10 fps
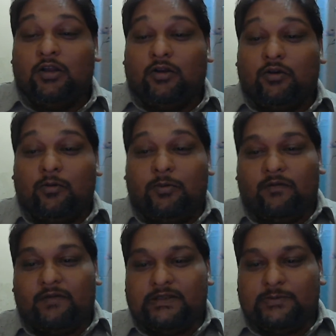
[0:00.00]
group on
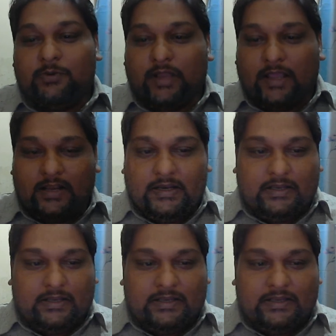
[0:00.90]
Facebook, and
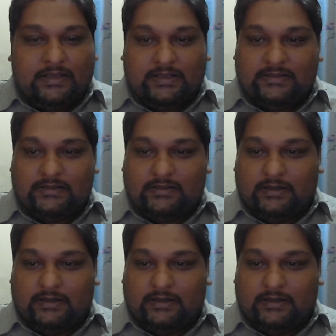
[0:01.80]
he's